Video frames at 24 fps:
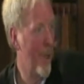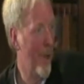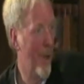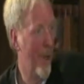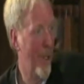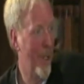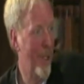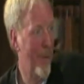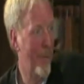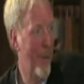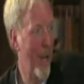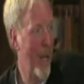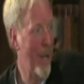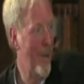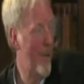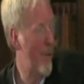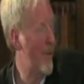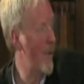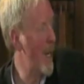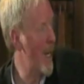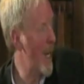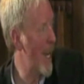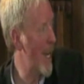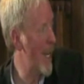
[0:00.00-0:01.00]
you could spend
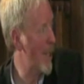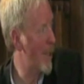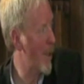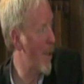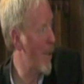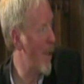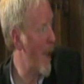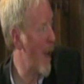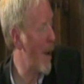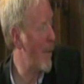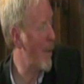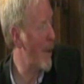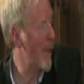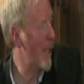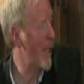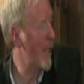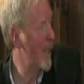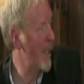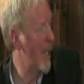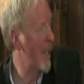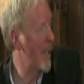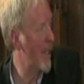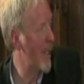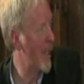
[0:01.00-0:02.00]
three days on that one
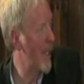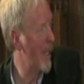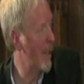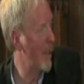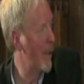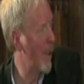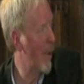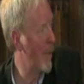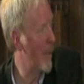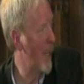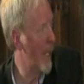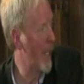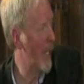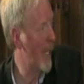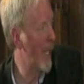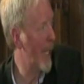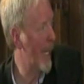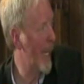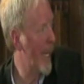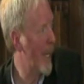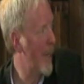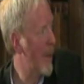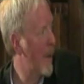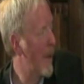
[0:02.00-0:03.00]
and, and still not be
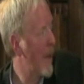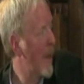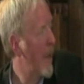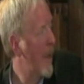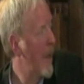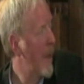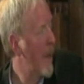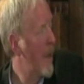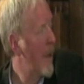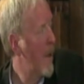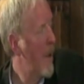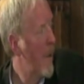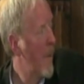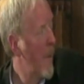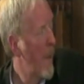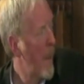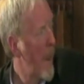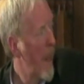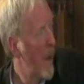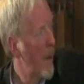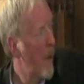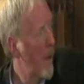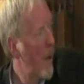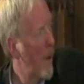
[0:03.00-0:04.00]
clear.
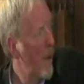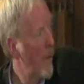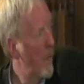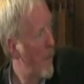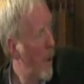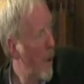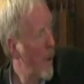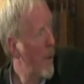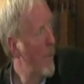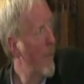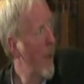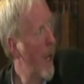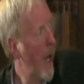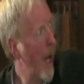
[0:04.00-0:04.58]
Bottom